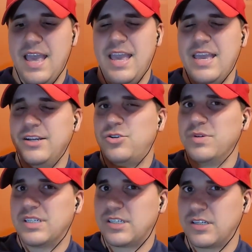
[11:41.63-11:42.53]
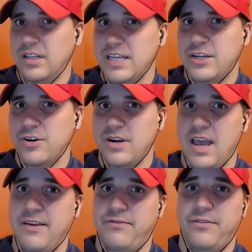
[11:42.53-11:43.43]
into a sleeker
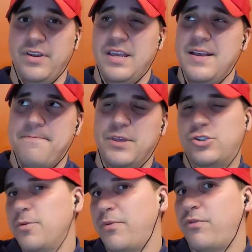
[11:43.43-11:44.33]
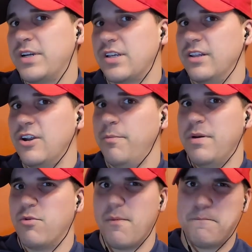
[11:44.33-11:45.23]
knife. The Super Freak's a little bit
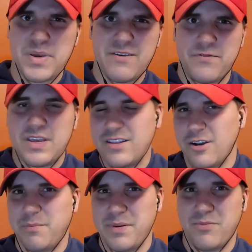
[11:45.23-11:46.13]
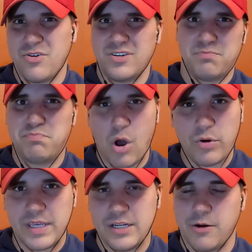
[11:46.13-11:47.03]
more beefy, a little bit more
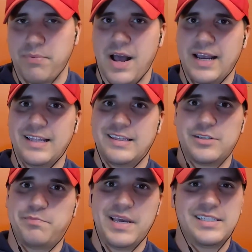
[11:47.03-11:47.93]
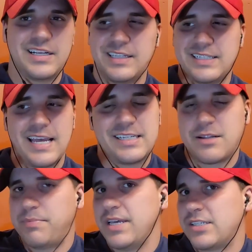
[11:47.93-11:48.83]
bulky in your pocket. This basically takes the
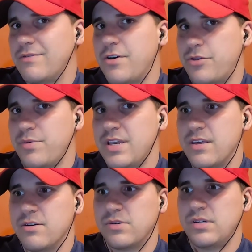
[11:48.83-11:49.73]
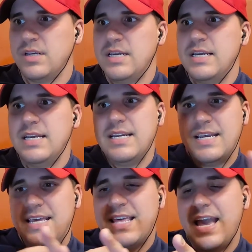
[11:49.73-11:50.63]
place of all three of those
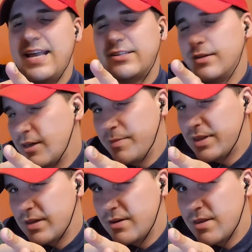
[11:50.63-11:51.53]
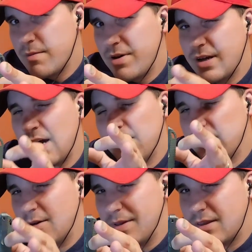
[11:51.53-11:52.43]
in that it's a little bit thicker than the bug out, a
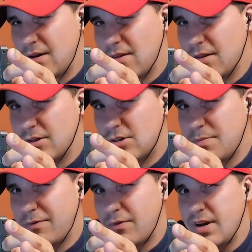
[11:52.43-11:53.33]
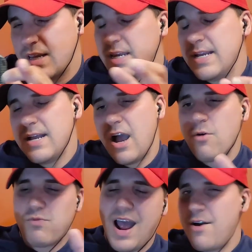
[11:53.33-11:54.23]
little bit thinner than the Super Freak,
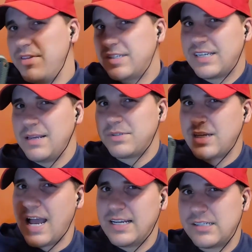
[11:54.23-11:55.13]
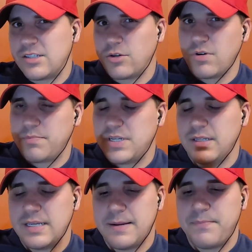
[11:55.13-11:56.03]
around the same size as the
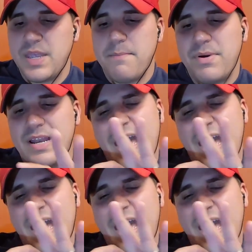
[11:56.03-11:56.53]
Griptilian, but not